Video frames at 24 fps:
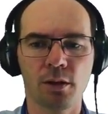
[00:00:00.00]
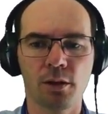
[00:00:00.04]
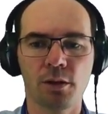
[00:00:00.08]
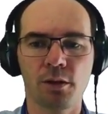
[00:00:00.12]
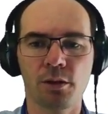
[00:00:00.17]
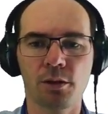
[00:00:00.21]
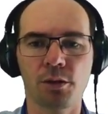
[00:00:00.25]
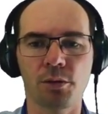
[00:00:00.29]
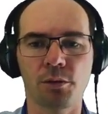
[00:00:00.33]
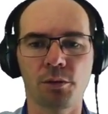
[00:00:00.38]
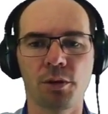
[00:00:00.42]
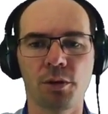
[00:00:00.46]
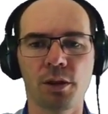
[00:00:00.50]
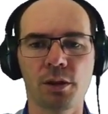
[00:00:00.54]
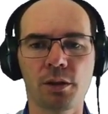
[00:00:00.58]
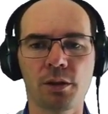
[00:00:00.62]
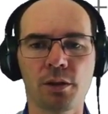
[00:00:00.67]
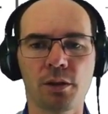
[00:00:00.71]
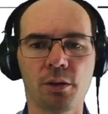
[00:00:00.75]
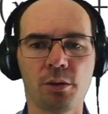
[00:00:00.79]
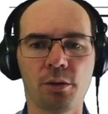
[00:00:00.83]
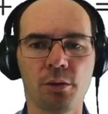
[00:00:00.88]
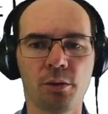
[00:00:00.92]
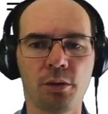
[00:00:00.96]
So that's
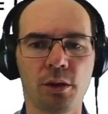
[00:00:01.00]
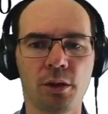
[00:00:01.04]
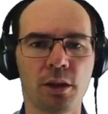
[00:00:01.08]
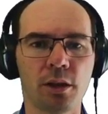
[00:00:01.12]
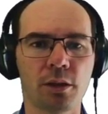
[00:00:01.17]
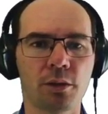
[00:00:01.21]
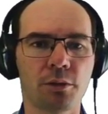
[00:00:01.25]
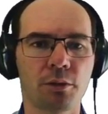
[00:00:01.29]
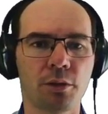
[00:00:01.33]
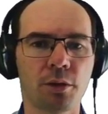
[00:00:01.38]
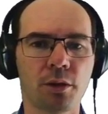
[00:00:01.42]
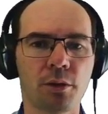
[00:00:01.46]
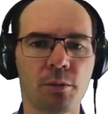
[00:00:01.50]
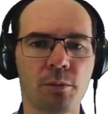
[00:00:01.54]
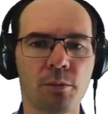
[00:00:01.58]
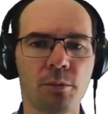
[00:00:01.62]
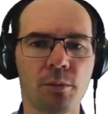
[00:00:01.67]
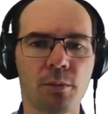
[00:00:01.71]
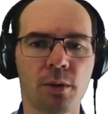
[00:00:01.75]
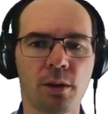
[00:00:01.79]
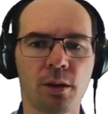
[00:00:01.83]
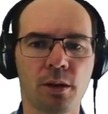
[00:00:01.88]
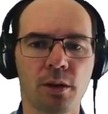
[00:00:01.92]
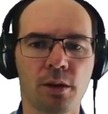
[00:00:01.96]
the whole algorithm.
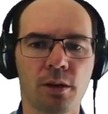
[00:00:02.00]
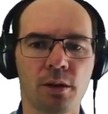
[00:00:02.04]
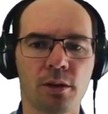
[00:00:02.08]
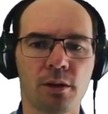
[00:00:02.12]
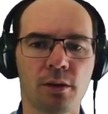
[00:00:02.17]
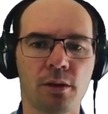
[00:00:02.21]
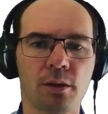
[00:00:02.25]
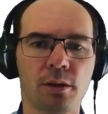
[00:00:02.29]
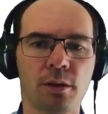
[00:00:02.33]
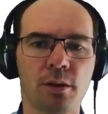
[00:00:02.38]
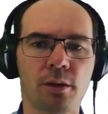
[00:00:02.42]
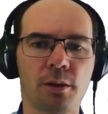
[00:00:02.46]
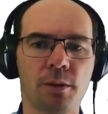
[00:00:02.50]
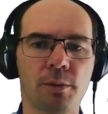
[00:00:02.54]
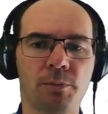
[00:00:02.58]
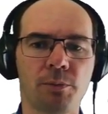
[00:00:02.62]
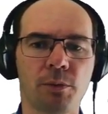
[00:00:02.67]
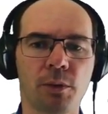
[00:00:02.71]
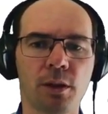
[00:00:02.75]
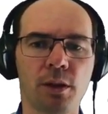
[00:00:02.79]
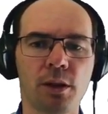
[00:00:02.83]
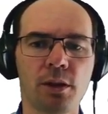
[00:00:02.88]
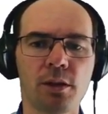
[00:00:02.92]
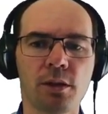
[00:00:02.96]

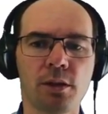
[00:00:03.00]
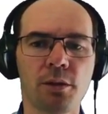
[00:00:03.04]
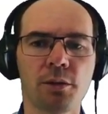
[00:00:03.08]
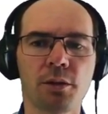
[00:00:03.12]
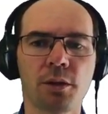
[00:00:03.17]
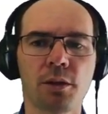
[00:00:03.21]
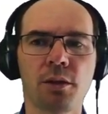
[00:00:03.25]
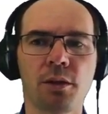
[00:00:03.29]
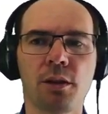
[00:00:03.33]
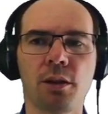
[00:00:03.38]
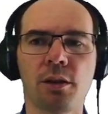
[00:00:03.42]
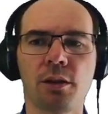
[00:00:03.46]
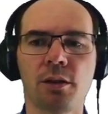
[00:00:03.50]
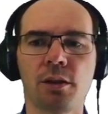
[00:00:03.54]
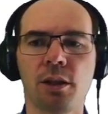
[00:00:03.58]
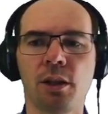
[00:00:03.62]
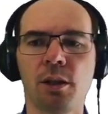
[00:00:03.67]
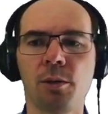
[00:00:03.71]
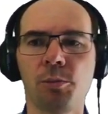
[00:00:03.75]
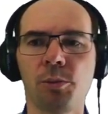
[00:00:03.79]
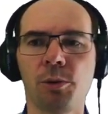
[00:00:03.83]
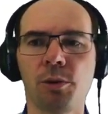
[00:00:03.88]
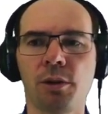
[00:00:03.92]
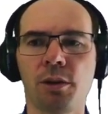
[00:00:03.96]
Let's look at the
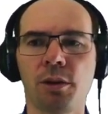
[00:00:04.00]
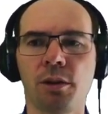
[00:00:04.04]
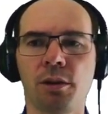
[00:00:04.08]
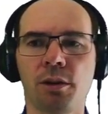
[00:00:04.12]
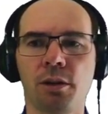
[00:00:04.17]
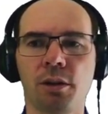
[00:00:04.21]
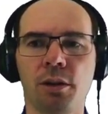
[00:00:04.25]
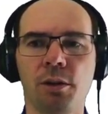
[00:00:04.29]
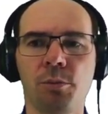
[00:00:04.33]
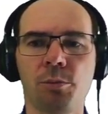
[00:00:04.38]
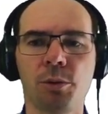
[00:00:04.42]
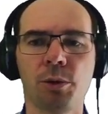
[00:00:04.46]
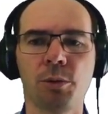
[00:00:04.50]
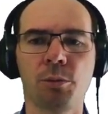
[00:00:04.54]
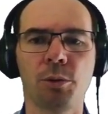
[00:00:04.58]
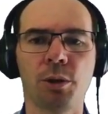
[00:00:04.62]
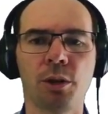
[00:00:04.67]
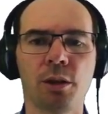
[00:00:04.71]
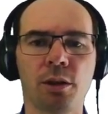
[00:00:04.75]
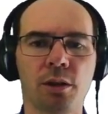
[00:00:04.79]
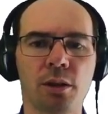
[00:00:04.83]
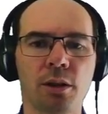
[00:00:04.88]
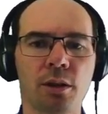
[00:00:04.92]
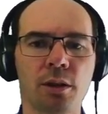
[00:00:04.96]
example and
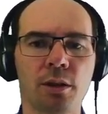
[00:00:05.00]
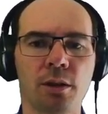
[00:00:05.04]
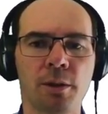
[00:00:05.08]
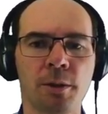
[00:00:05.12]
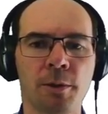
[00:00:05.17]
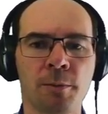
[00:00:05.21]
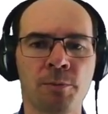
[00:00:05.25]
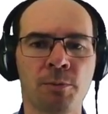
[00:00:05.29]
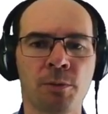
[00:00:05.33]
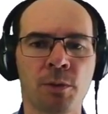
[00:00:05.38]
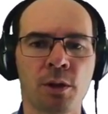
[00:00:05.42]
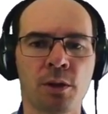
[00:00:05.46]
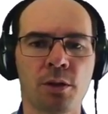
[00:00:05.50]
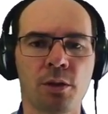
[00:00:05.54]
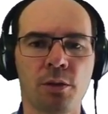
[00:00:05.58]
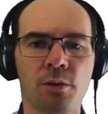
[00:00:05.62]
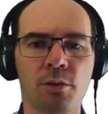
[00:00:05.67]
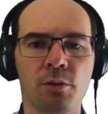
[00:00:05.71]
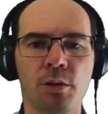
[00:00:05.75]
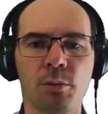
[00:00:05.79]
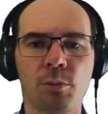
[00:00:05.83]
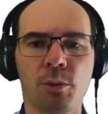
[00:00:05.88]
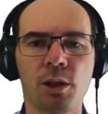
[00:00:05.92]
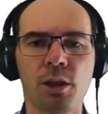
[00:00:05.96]
implement it.
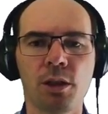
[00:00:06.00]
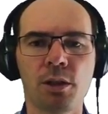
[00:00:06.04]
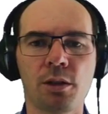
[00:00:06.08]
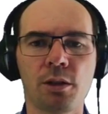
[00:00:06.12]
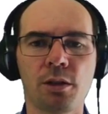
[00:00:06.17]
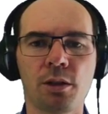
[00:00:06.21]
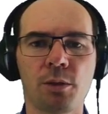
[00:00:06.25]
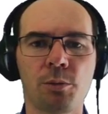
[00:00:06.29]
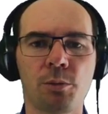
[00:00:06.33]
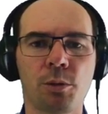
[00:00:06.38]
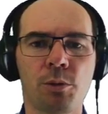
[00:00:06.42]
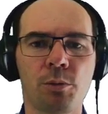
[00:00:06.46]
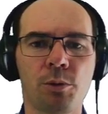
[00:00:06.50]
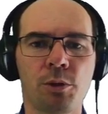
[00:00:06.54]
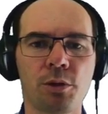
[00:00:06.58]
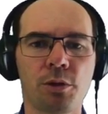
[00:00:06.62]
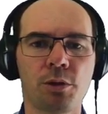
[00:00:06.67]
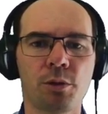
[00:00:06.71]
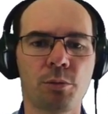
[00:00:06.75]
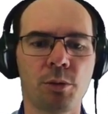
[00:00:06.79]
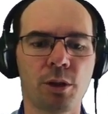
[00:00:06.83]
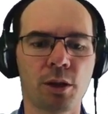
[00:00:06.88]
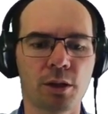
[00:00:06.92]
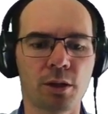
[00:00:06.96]
So imagine that we want
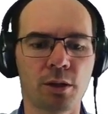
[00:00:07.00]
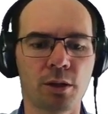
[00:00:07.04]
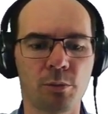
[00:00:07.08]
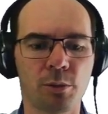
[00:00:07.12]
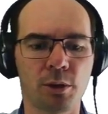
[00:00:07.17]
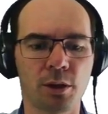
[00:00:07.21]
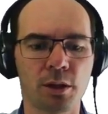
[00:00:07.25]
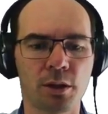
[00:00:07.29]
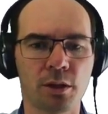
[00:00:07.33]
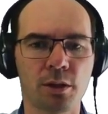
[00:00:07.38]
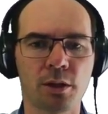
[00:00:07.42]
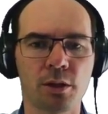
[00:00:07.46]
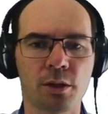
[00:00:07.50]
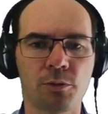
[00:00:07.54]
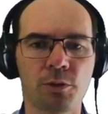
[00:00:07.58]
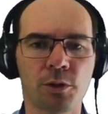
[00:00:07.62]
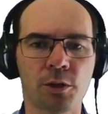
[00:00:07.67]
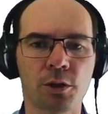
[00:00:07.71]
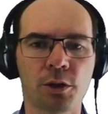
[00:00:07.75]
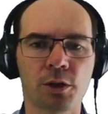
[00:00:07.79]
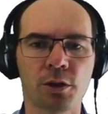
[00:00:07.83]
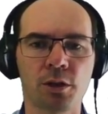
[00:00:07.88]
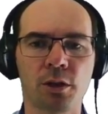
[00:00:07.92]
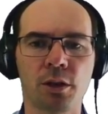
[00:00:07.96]
to maximize this
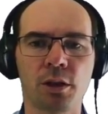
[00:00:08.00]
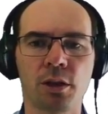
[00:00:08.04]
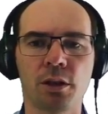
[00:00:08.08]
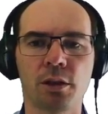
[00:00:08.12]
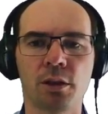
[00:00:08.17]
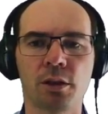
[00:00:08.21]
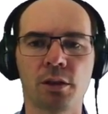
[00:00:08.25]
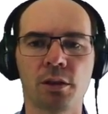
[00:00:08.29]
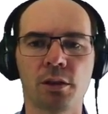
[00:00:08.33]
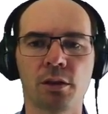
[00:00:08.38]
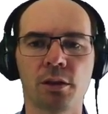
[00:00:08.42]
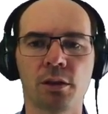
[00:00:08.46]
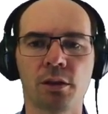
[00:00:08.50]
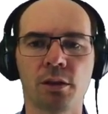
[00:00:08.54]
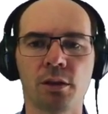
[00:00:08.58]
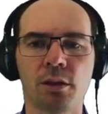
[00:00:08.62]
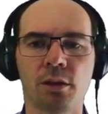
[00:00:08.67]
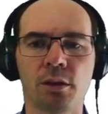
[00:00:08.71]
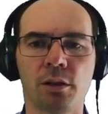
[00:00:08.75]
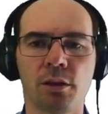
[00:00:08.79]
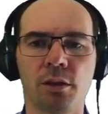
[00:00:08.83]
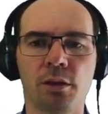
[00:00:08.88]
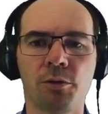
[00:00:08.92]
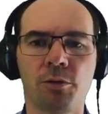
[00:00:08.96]
function
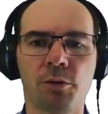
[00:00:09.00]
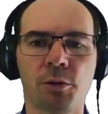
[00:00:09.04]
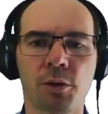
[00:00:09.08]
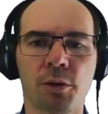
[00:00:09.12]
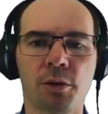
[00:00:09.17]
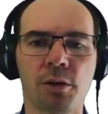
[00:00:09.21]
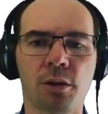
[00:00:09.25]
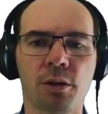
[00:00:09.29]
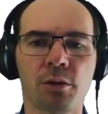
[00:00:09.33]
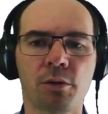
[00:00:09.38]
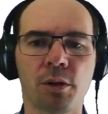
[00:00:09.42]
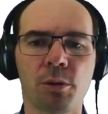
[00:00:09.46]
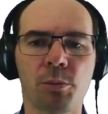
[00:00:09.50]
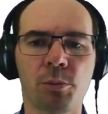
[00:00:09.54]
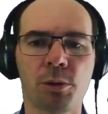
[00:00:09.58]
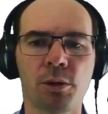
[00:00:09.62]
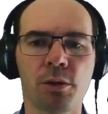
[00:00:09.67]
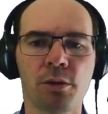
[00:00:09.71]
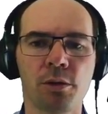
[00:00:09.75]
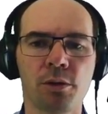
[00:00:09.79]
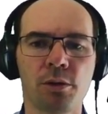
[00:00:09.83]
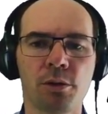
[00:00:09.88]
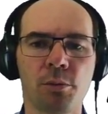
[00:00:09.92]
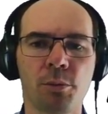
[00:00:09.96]
here, the fourth degree
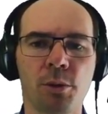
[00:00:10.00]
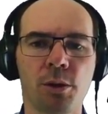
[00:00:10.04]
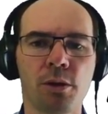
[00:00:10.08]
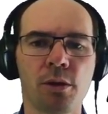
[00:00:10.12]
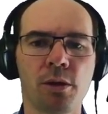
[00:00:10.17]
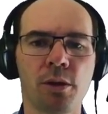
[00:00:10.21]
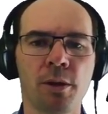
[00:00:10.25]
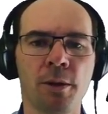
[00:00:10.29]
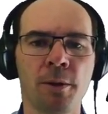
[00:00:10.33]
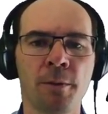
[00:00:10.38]
polynomial.